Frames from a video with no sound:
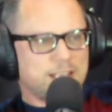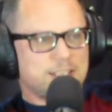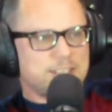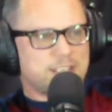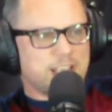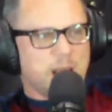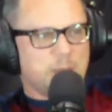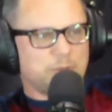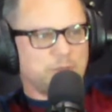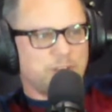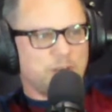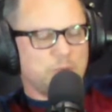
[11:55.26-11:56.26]

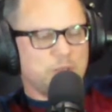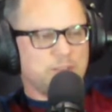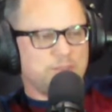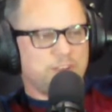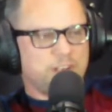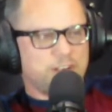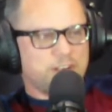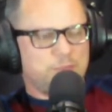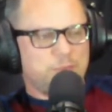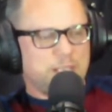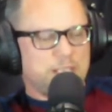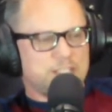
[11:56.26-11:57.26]
Scoptophobia, fear of
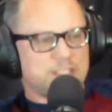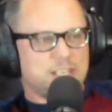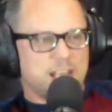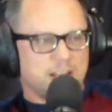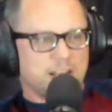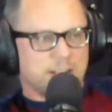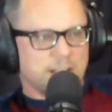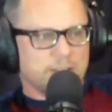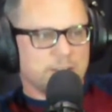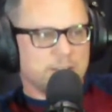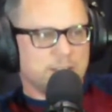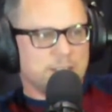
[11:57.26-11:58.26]
being stared at.
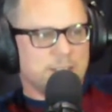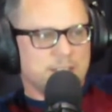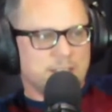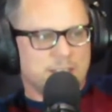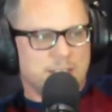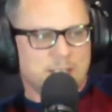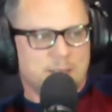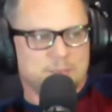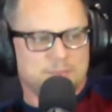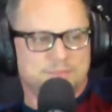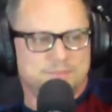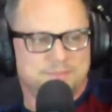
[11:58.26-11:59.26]
I
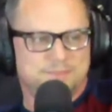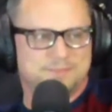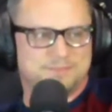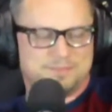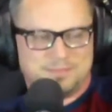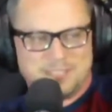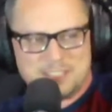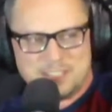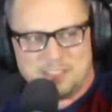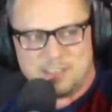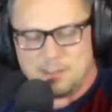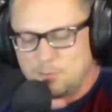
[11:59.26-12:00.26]

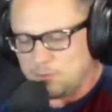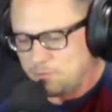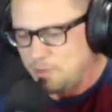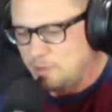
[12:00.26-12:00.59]
see another one, fear